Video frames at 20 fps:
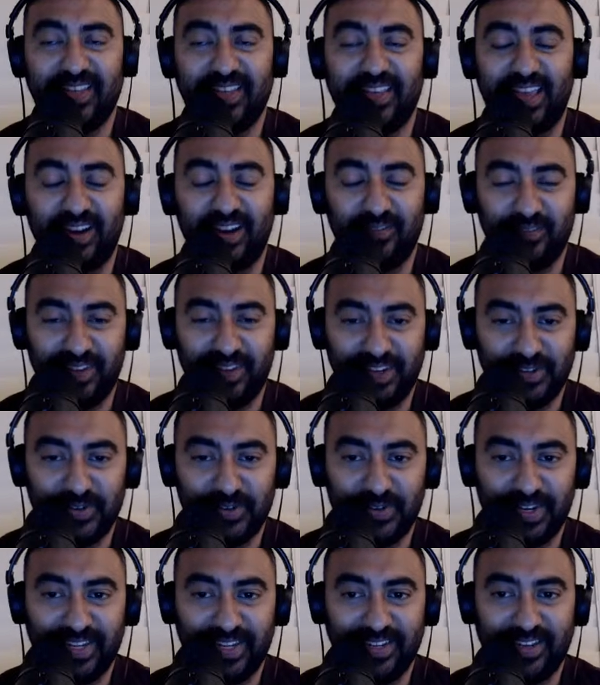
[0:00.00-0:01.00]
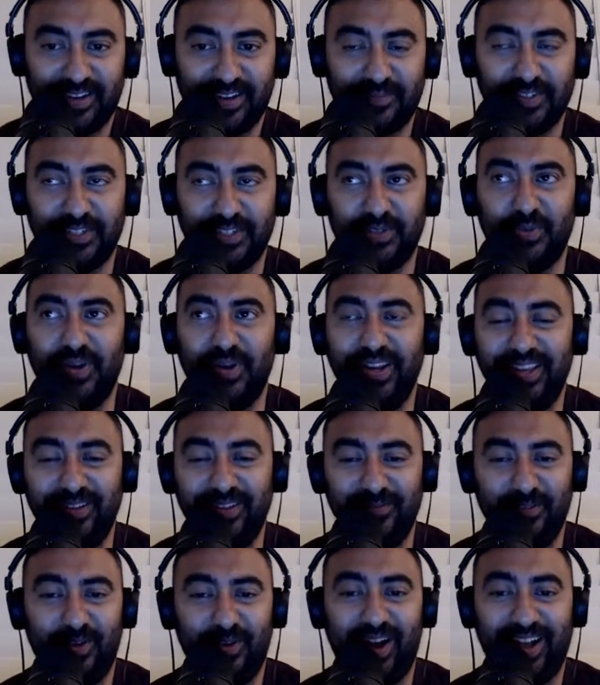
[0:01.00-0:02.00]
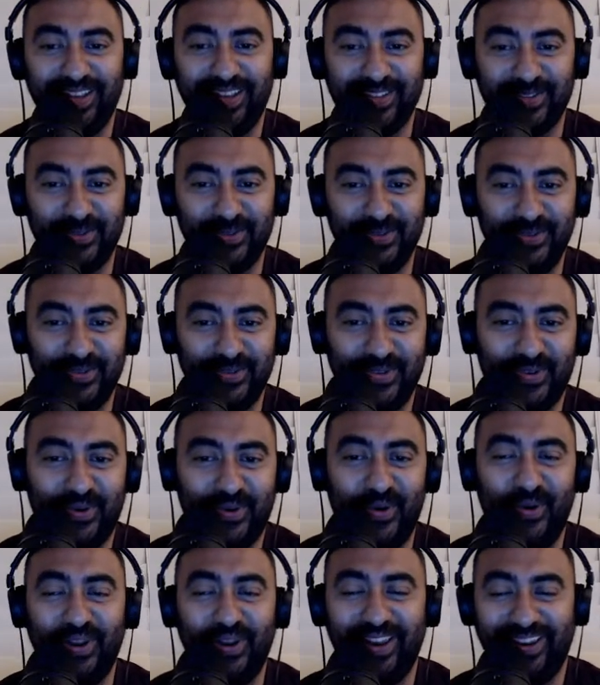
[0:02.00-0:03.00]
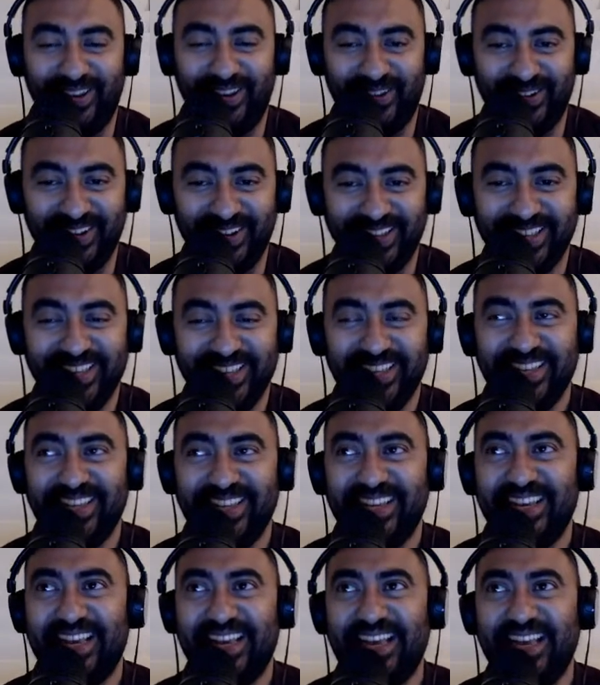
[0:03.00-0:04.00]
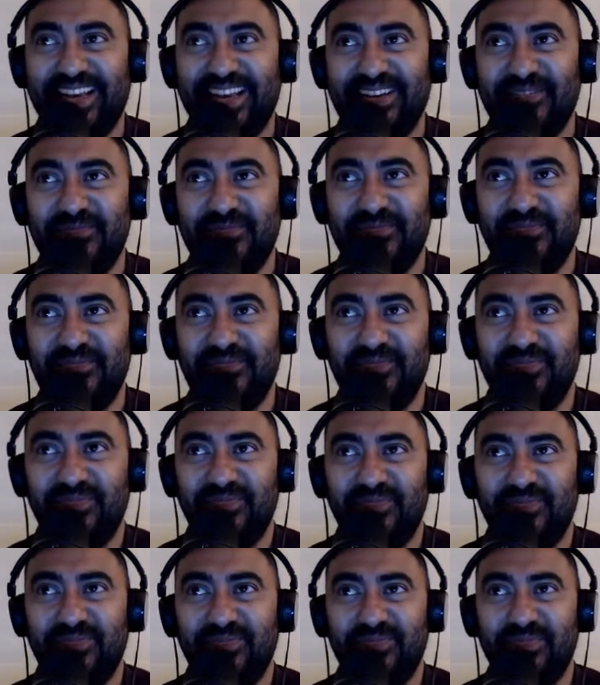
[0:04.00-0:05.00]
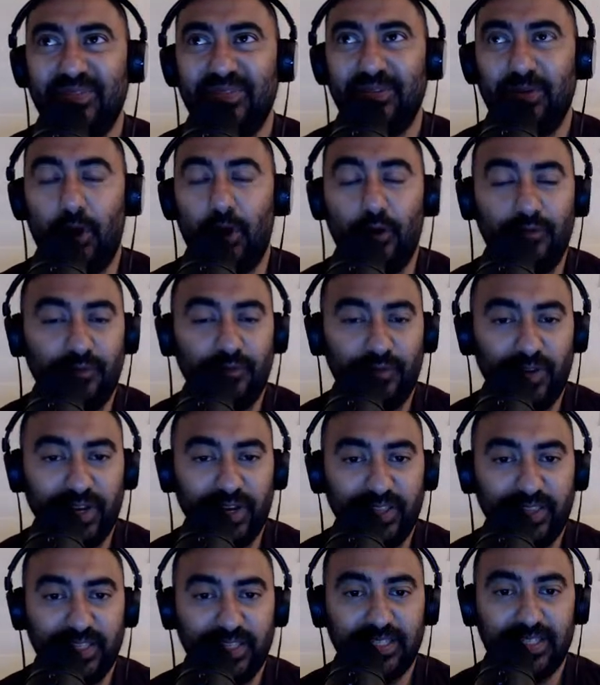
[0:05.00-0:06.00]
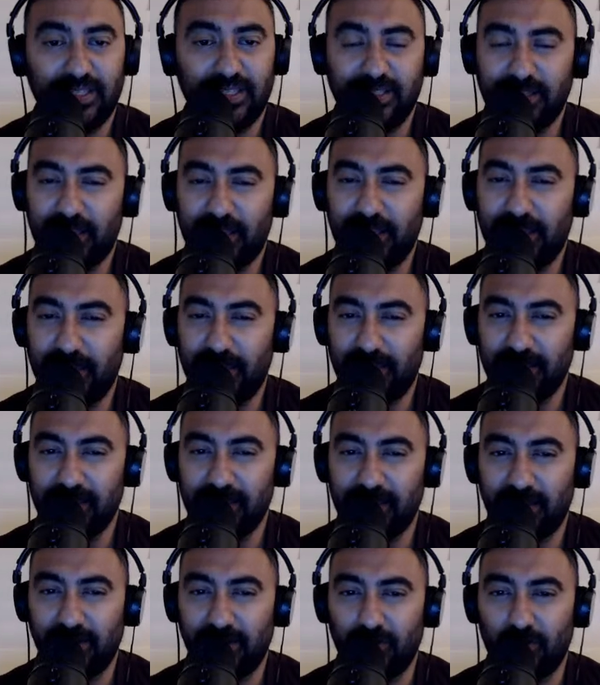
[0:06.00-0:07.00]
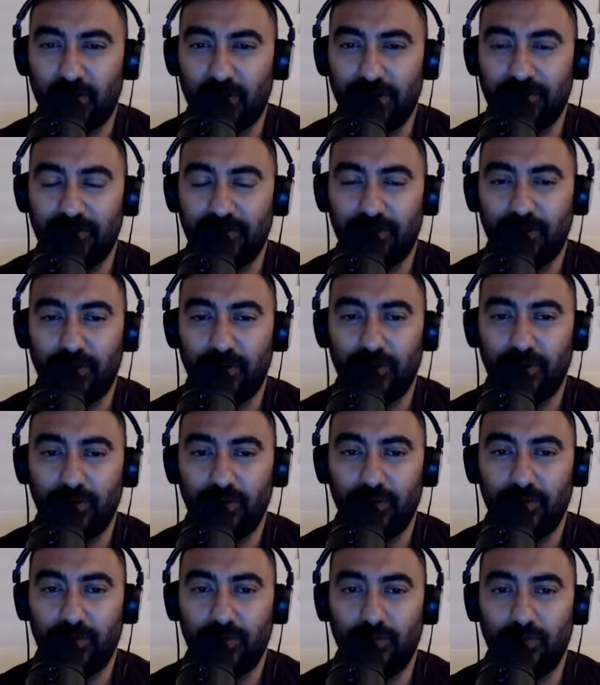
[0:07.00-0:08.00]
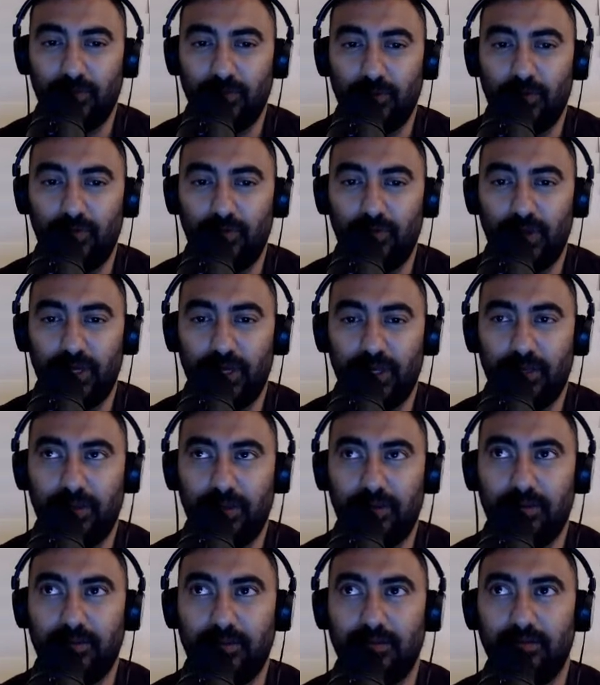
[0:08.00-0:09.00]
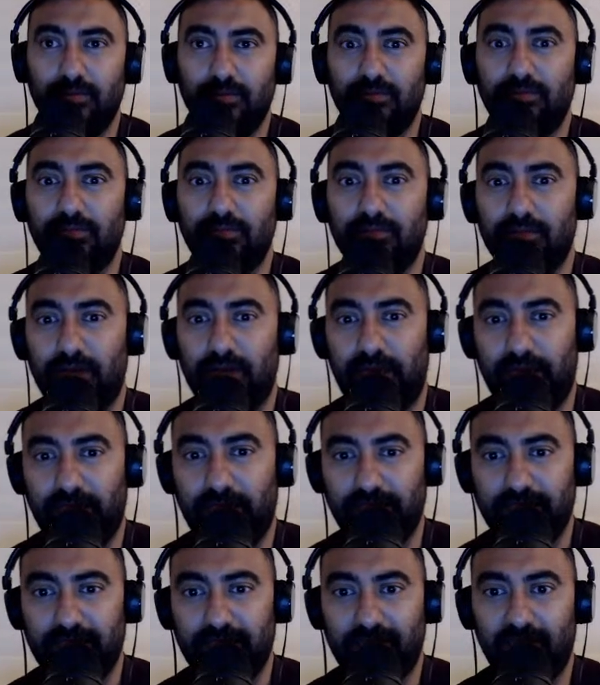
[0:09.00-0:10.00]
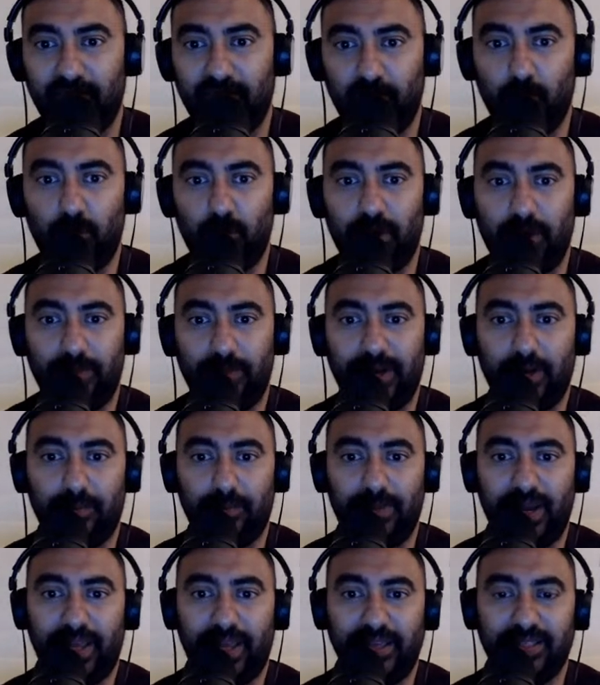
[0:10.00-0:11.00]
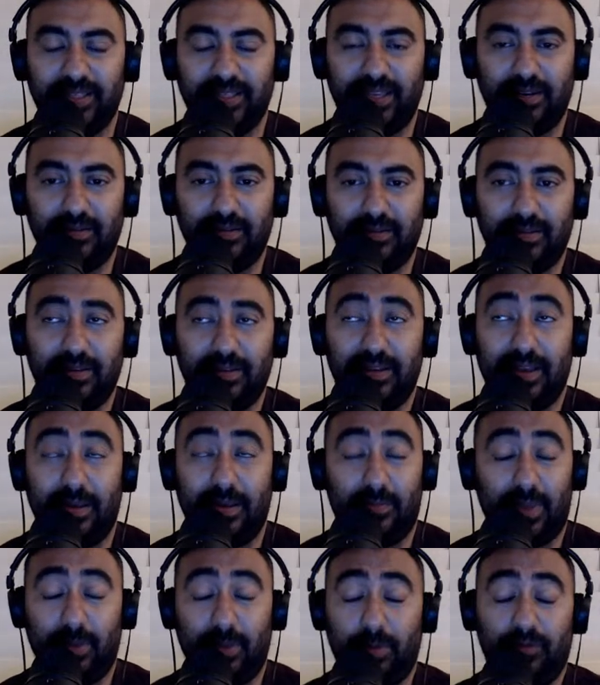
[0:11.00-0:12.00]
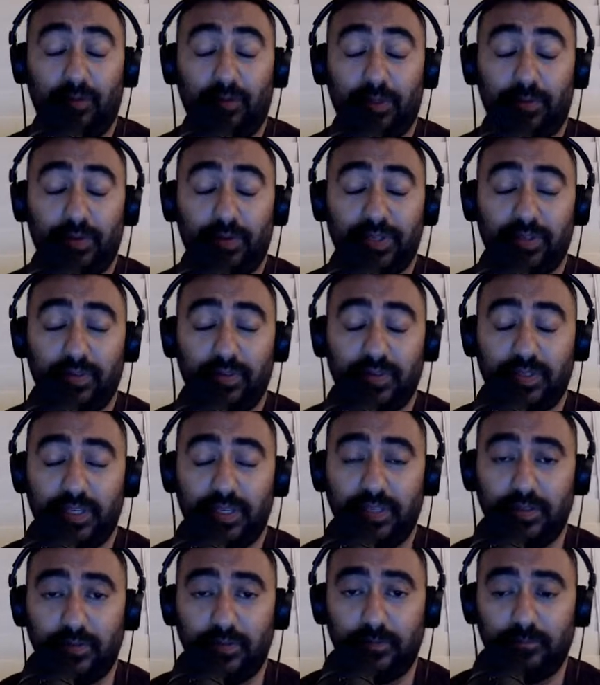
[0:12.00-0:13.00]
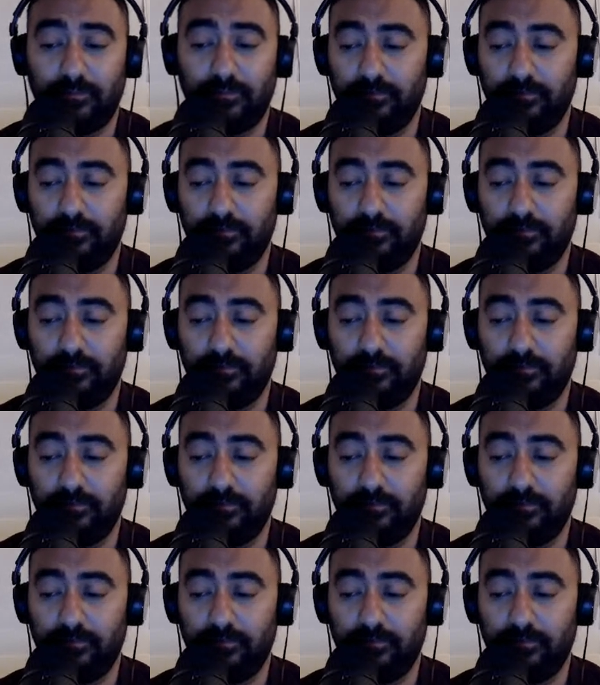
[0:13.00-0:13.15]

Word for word: get a victory after twerking for Arsenal all along. Um, hopefully, this is a kickstart, Ryan, for you moving against Liverpool coming up next and maybe for the rest of the season.